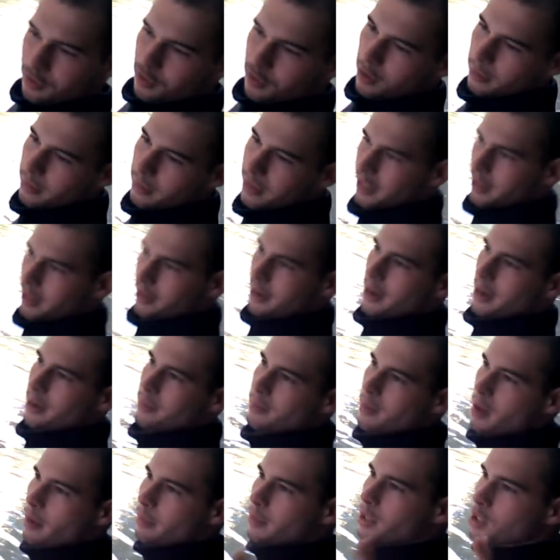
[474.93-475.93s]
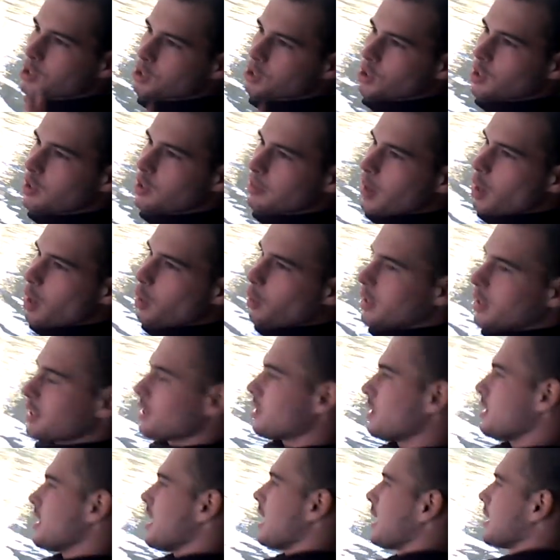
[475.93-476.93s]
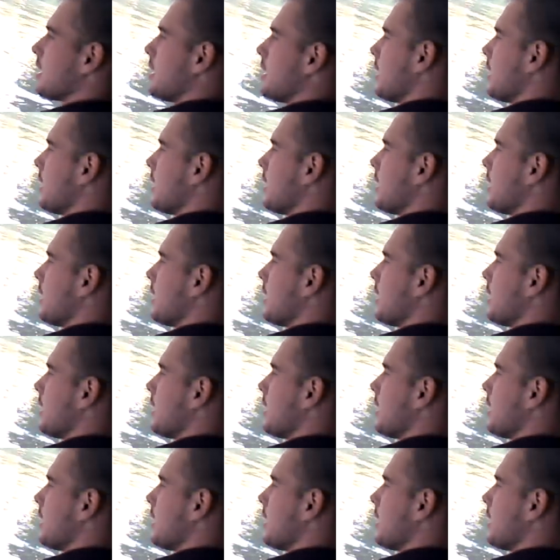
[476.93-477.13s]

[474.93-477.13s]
fishing for me, alright? I'm going to show you my winter